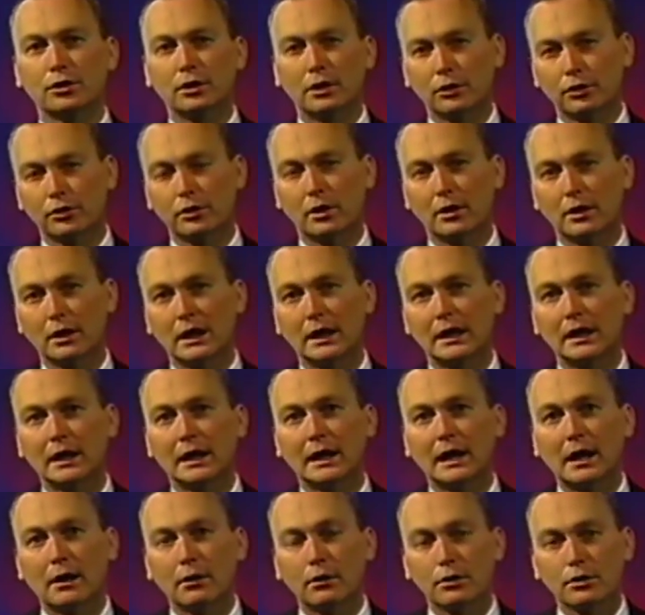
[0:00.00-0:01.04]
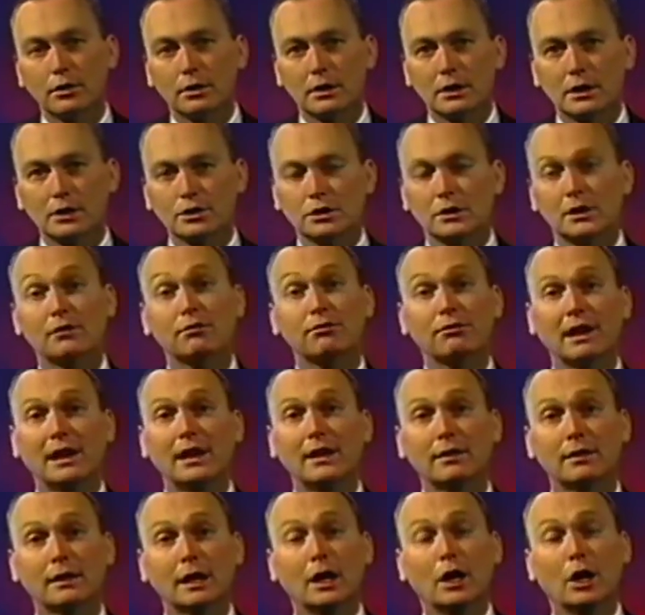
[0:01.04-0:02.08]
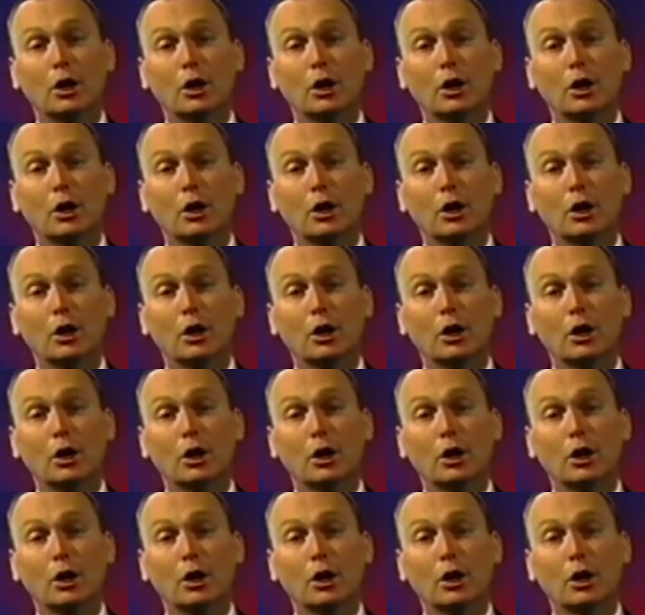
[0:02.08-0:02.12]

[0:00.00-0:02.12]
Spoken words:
and certainly in our tradition and faith,